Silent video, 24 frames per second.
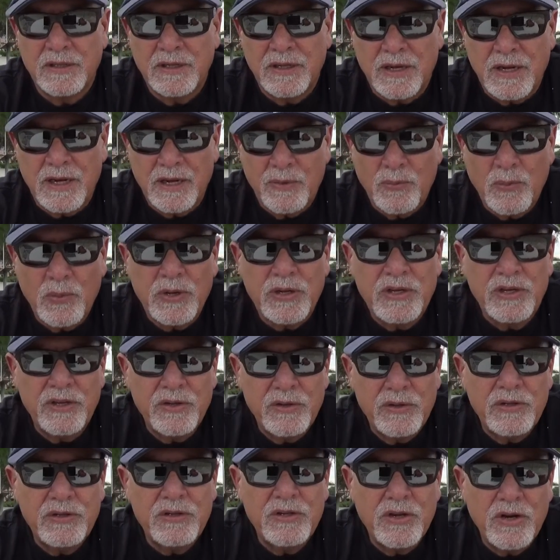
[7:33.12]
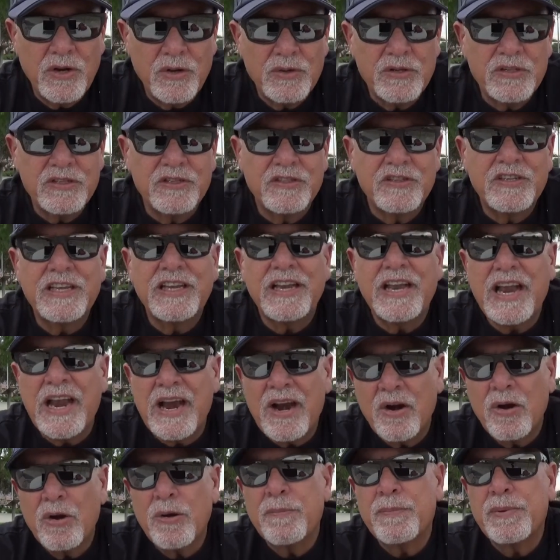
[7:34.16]
I want you to notice the
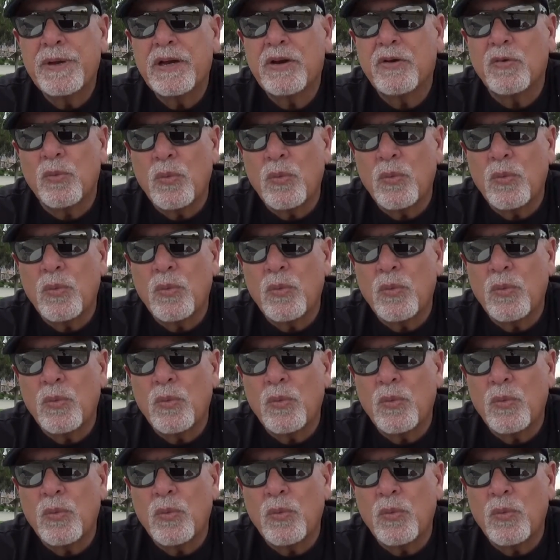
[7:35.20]
Arabic